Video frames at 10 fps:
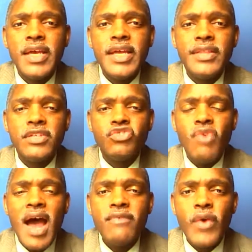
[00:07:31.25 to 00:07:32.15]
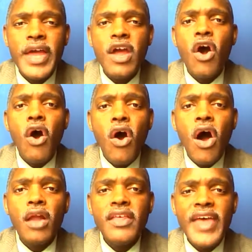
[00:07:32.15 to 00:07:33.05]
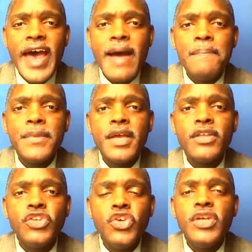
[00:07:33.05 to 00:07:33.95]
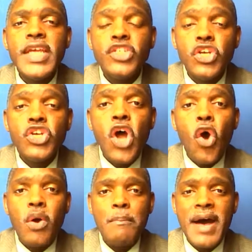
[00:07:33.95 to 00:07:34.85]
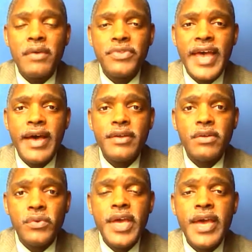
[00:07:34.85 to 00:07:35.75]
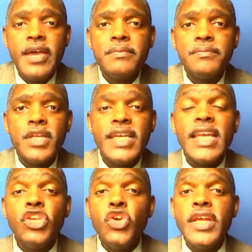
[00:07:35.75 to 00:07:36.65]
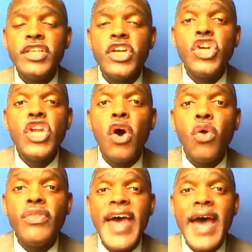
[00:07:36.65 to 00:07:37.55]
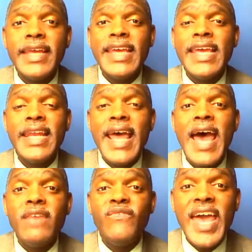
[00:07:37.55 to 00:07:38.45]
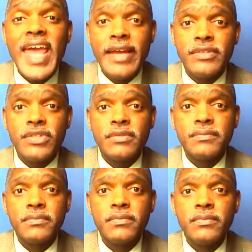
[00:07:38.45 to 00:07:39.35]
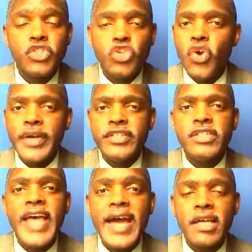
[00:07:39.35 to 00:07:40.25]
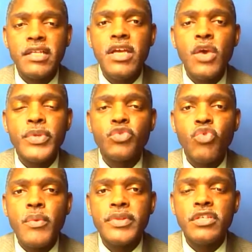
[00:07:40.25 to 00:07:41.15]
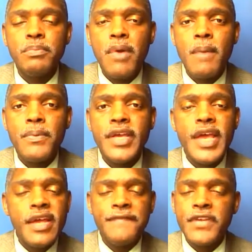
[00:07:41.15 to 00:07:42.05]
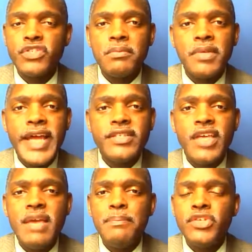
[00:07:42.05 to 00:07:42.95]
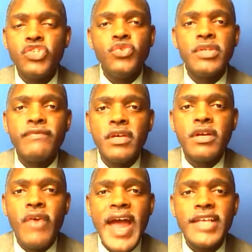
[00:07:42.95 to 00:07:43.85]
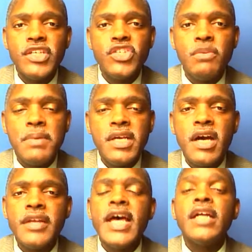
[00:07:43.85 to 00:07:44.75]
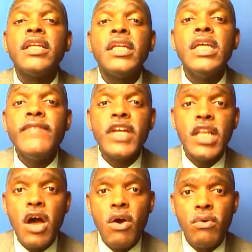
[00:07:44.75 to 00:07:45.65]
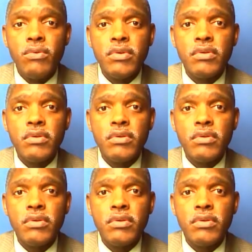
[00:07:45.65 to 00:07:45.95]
in the driveway, all of that, you need to know about that, okay? You need to know that in advance so you know exactly what's wrong with this property. If there's some landscape issues, if the grass needs to be cut, leave it alone.